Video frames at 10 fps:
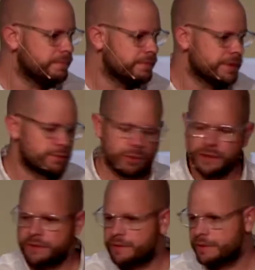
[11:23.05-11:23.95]
This
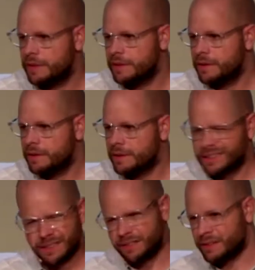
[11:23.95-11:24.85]
was
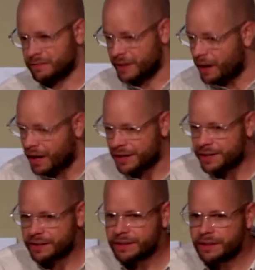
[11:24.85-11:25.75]
not the Son of
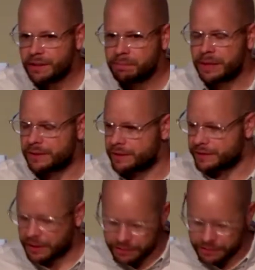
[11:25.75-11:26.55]
God, but the Son